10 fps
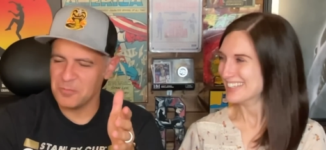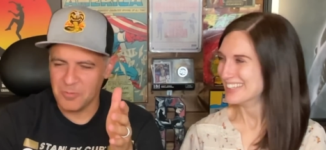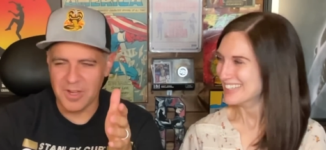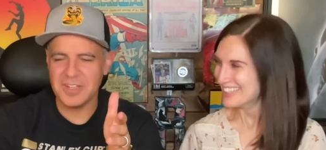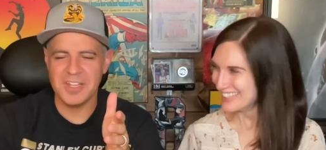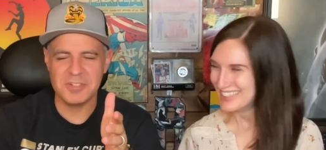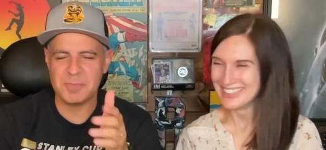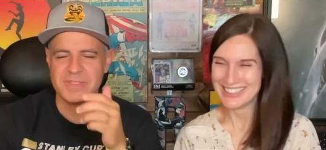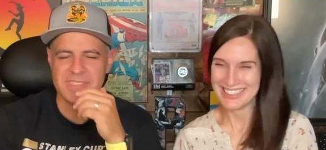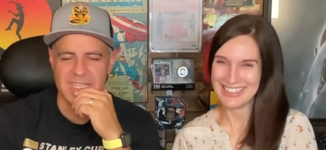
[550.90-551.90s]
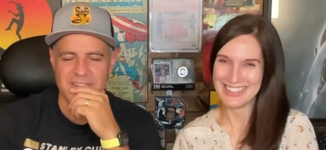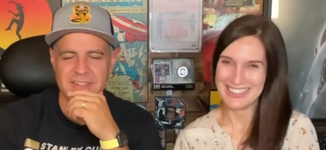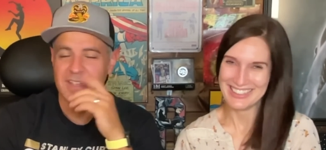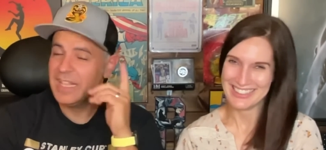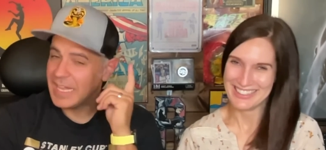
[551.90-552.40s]
Speaker 1: one hundred percent,
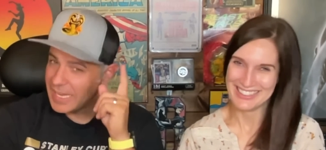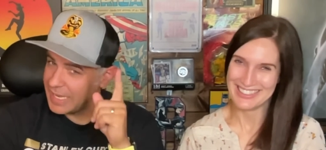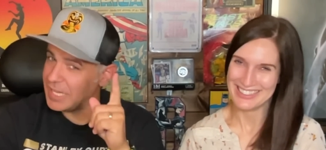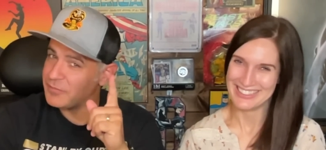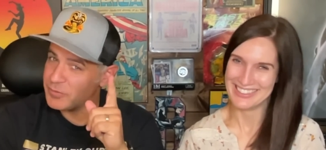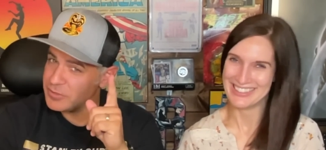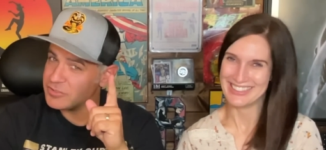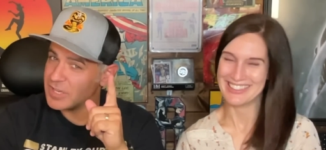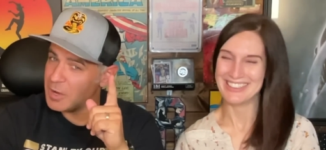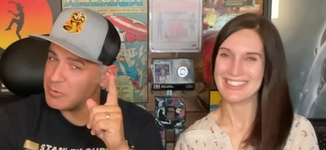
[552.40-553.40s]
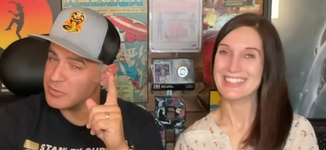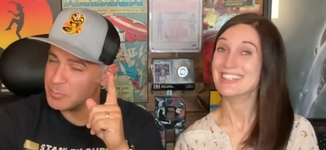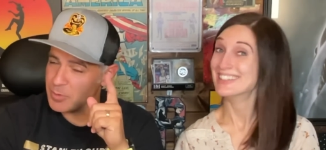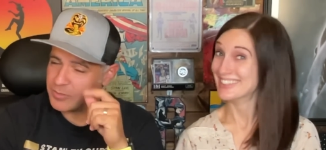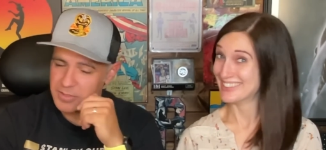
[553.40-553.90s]
and for the shower
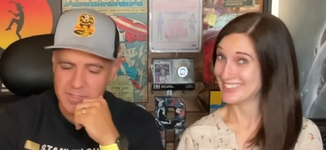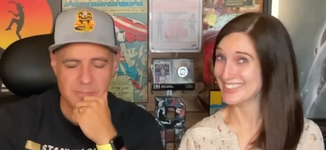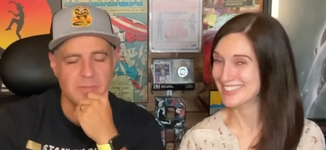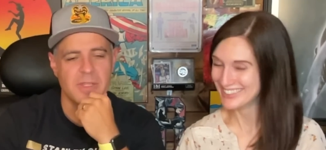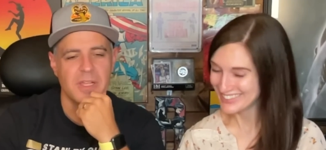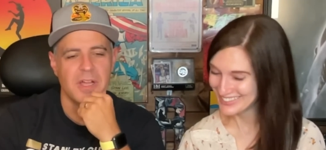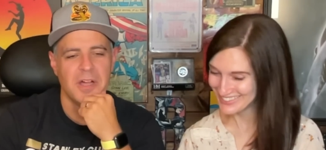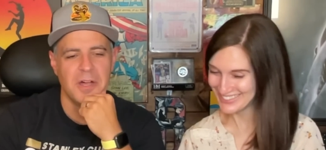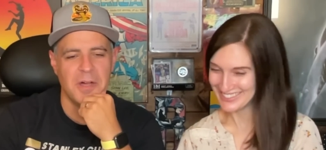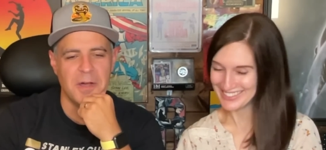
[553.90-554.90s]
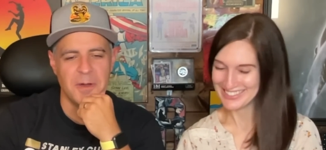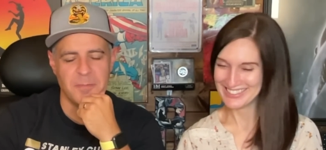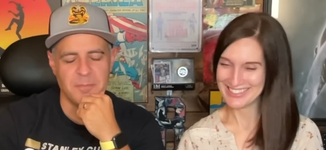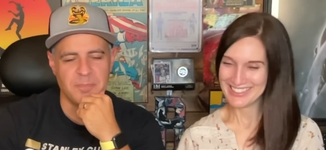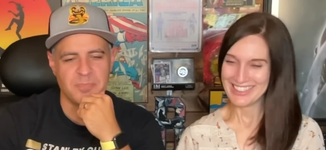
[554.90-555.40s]
supposedly.
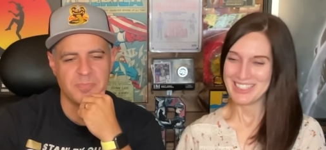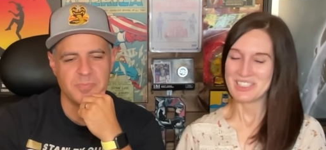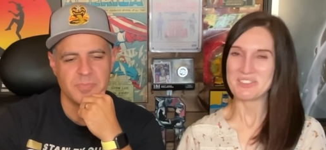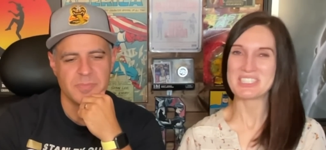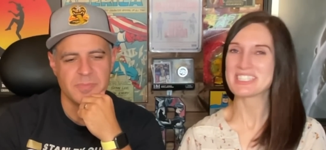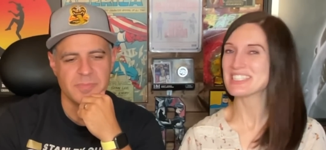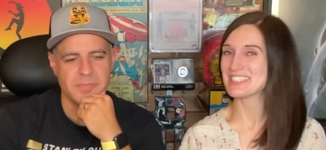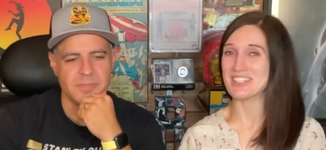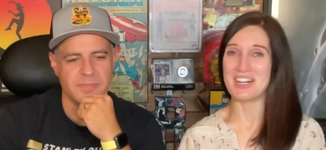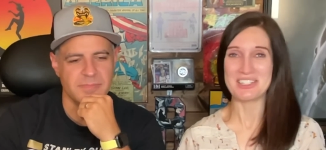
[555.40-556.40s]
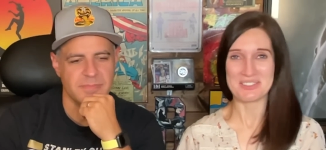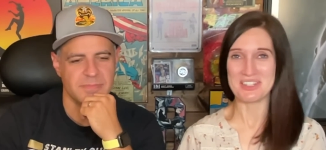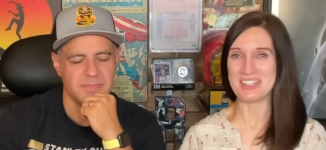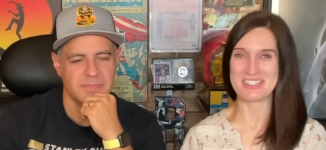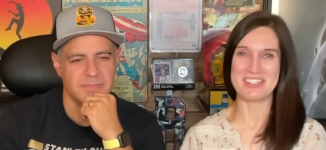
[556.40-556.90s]
Um.
Speaker 2: But she's not
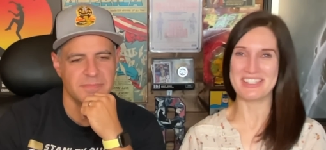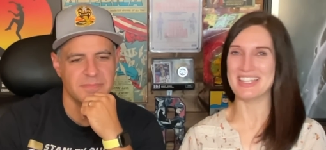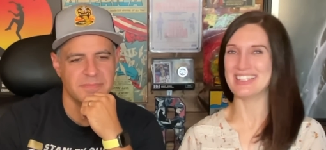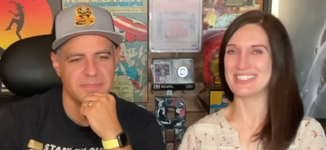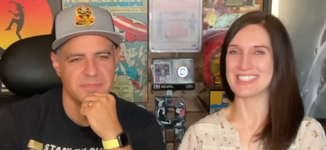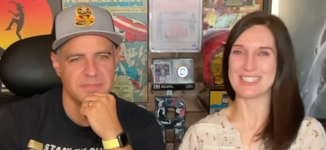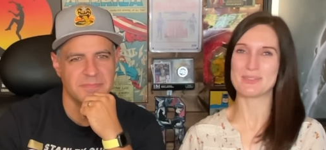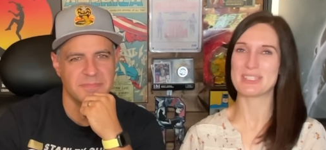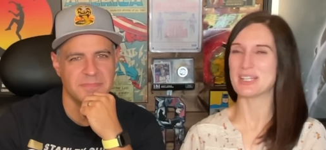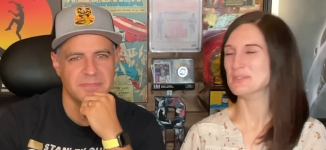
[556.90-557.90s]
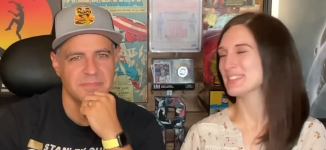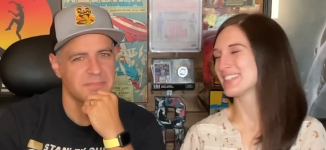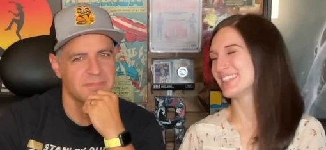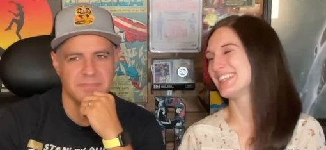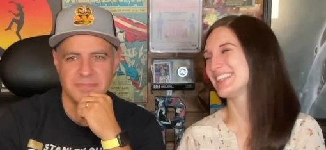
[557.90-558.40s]
wrong on that. It just becomes
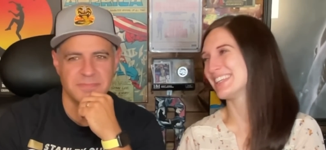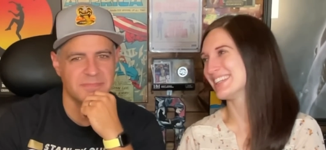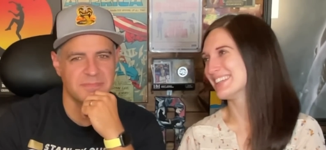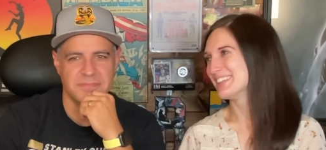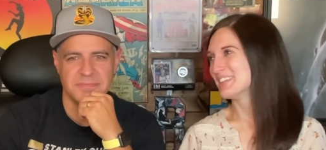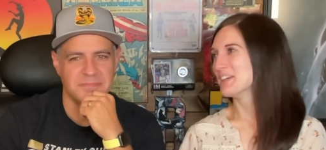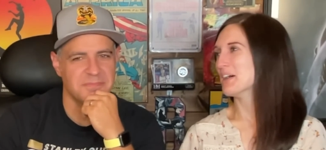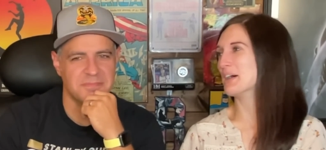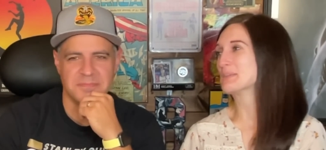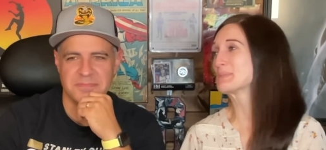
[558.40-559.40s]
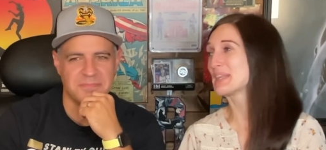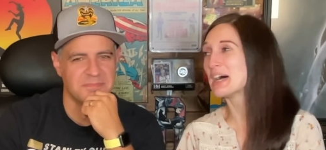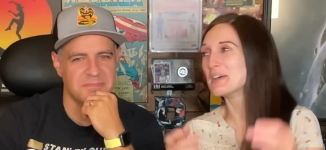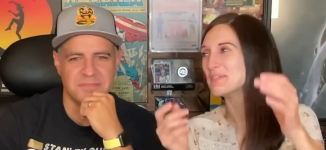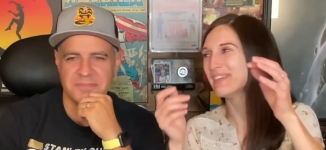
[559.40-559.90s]
cleaning. Arms
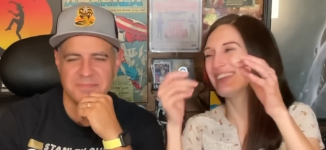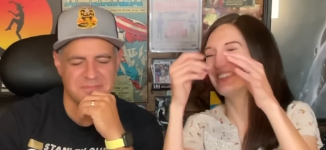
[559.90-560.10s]
up.